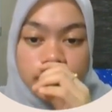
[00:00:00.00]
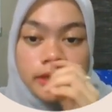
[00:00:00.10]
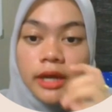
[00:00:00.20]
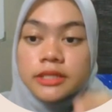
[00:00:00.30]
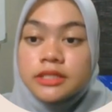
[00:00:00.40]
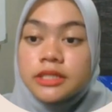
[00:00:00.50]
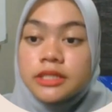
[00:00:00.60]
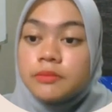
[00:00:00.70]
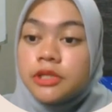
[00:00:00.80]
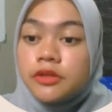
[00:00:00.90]
Accessible
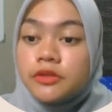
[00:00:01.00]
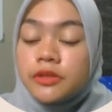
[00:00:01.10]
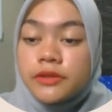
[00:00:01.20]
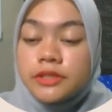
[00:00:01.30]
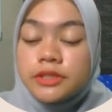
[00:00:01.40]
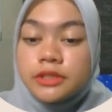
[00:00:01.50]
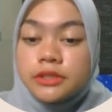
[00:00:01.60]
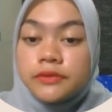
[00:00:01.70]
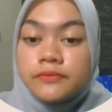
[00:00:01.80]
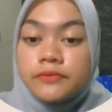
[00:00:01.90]
education
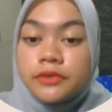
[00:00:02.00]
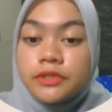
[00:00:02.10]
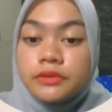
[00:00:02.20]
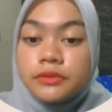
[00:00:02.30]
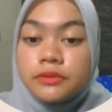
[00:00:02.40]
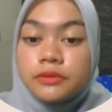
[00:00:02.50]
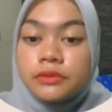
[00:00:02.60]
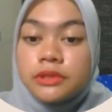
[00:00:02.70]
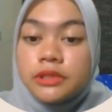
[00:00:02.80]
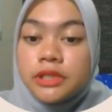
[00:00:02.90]
refers to
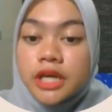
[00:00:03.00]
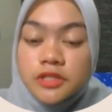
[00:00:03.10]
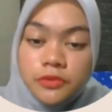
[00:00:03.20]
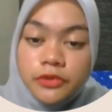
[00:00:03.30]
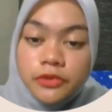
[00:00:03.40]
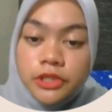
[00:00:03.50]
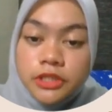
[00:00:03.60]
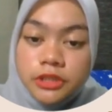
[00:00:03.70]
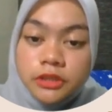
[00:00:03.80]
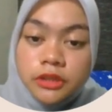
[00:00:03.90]
the aspiration
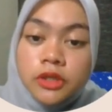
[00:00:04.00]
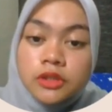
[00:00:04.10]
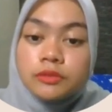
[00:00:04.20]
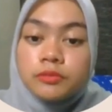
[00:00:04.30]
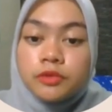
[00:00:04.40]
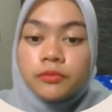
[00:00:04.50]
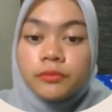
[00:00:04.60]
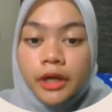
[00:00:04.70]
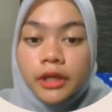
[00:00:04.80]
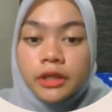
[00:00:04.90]
to provide
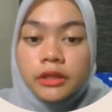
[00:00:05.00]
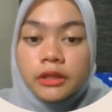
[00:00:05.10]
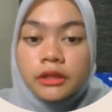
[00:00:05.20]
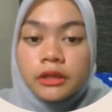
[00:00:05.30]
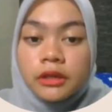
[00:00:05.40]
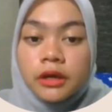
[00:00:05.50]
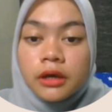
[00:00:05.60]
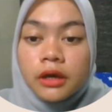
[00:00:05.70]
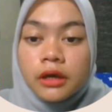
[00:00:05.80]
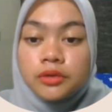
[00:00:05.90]

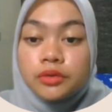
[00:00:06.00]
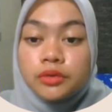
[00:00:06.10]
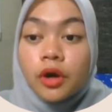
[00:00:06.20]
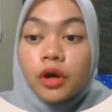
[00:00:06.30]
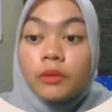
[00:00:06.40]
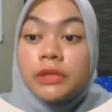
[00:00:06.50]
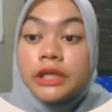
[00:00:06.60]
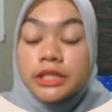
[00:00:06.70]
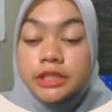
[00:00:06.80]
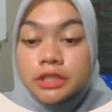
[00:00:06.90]
to all
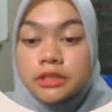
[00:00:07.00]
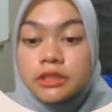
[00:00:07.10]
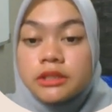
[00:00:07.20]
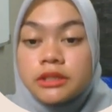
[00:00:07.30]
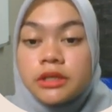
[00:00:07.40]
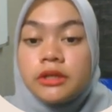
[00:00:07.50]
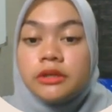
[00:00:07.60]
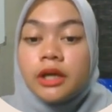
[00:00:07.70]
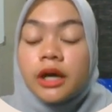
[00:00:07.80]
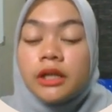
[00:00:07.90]
Malaysians,
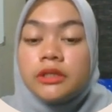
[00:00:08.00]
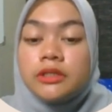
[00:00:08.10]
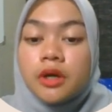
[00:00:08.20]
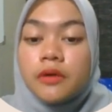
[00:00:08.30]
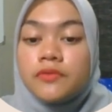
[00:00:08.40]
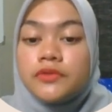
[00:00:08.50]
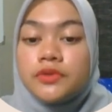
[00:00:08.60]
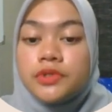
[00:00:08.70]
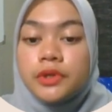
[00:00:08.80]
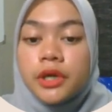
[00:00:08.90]
regardless of
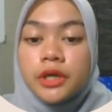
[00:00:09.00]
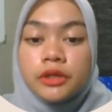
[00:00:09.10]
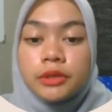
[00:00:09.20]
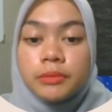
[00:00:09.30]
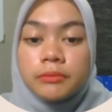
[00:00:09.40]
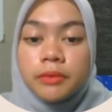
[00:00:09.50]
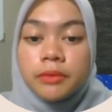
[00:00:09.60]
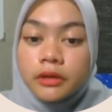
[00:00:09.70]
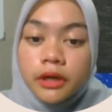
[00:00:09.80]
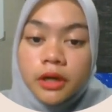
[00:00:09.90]
socioeconomic
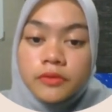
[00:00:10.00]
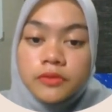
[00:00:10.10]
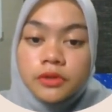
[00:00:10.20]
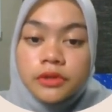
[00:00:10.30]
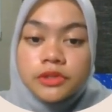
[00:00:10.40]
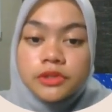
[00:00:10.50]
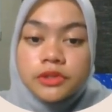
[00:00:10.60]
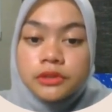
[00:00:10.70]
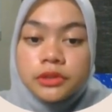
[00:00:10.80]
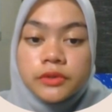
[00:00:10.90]
backgrounds or
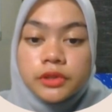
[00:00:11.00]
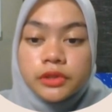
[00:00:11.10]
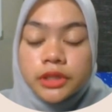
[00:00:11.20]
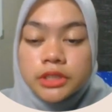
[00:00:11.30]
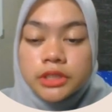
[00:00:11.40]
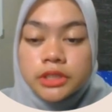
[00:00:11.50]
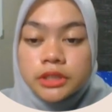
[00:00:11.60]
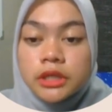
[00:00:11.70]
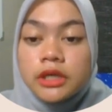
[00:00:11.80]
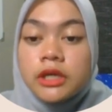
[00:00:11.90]
geographic location,
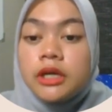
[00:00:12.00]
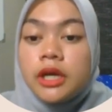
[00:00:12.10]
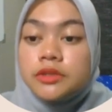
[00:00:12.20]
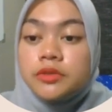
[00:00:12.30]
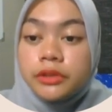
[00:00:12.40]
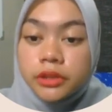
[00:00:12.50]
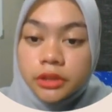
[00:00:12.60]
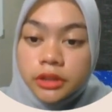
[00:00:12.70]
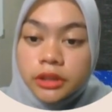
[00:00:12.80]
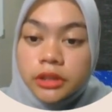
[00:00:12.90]
ensuring
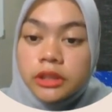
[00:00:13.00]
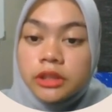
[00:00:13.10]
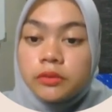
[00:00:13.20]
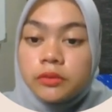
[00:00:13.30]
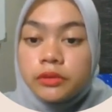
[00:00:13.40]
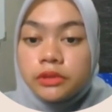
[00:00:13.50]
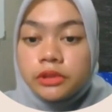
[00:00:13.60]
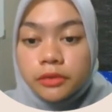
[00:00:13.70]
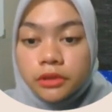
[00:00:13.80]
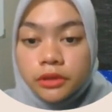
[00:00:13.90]

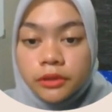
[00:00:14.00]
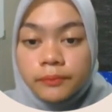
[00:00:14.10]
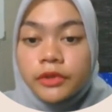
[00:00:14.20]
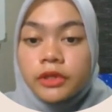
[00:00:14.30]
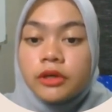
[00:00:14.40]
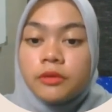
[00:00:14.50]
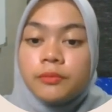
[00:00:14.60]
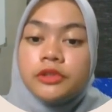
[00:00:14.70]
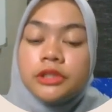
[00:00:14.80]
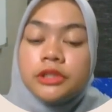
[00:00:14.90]
equitable
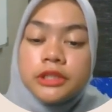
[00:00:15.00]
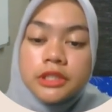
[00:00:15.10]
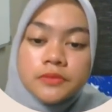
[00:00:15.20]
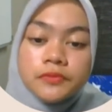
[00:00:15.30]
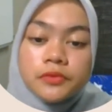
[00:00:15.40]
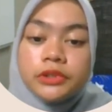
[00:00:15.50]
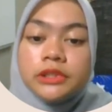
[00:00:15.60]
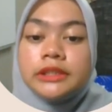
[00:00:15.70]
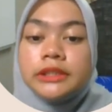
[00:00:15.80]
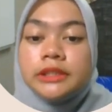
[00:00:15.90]
opportunities for
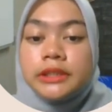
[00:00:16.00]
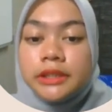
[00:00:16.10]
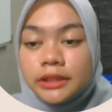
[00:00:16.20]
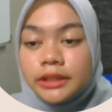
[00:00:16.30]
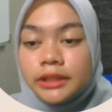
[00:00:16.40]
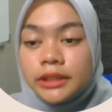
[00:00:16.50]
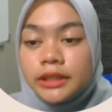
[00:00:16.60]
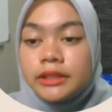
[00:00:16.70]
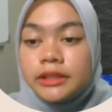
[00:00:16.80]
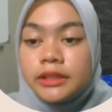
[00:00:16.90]
learning and
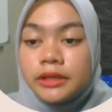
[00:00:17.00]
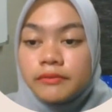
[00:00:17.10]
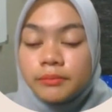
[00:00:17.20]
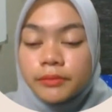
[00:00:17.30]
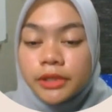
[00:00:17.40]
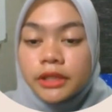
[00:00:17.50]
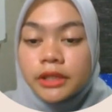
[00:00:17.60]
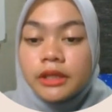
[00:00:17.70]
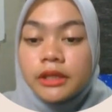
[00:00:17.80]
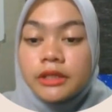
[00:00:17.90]
development.
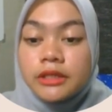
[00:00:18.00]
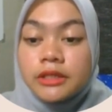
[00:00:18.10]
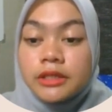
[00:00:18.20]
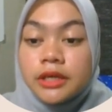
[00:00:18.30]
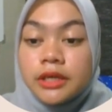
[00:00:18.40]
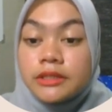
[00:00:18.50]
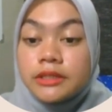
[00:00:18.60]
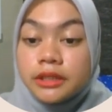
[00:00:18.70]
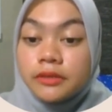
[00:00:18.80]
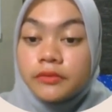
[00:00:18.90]
And the
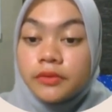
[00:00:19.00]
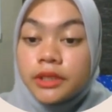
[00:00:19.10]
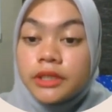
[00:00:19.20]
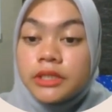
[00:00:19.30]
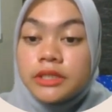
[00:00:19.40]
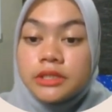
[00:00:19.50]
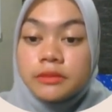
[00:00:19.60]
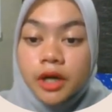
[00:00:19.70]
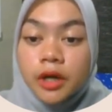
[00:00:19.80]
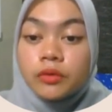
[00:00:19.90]
second one is
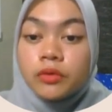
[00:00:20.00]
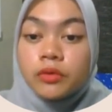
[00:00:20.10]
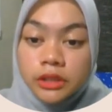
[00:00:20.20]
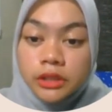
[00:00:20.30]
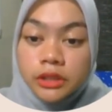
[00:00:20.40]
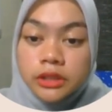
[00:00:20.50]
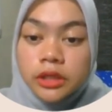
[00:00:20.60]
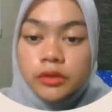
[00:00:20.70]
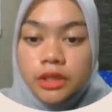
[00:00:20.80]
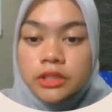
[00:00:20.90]
about quality
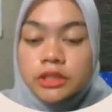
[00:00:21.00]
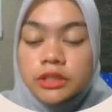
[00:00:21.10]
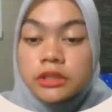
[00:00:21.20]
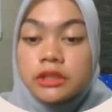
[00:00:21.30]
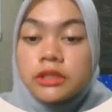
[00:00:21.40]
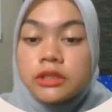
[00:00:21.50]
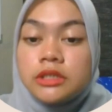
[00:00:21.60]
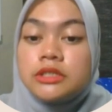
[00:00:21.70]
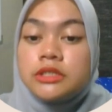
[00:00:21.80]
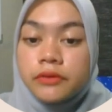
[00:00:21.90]
education,
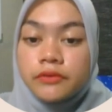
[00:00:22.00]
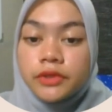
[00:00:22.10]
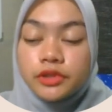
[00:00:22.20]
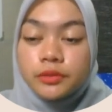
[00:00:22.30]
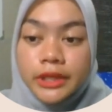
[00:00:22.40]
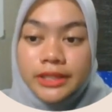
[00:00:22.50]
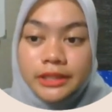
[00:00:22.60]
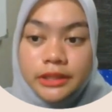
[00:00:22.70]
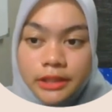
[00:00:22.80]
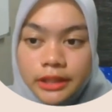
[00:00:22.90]
striving to
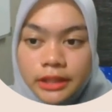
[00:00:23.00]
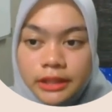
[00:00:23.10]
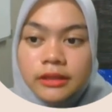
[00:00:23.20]
maintain